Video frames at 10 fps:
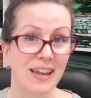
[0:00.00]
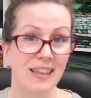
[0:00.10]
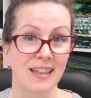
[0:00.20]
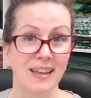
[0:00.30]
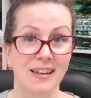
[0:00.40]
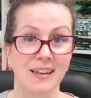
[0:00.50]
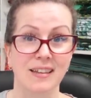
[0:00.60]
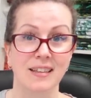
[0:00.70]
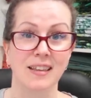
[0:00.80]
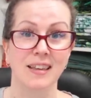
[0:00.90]
and
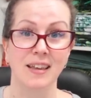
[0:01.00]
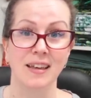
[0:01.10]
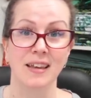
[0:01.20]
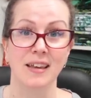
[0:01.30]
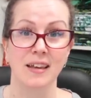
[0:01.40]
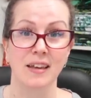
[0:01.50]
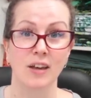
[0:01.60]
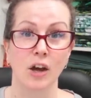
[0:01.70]
then the